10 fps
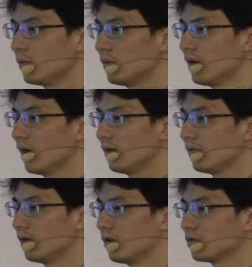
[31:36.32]
we have
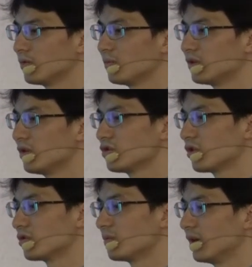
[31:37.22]
a lot of
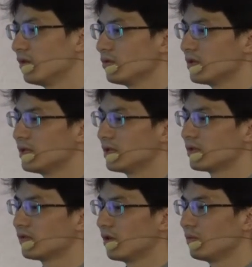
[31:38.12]
potentials by using
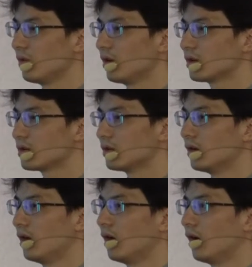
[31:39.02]
this framework.
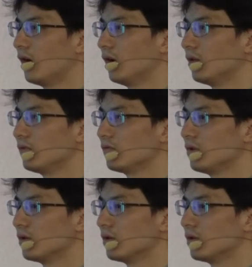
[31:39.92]
If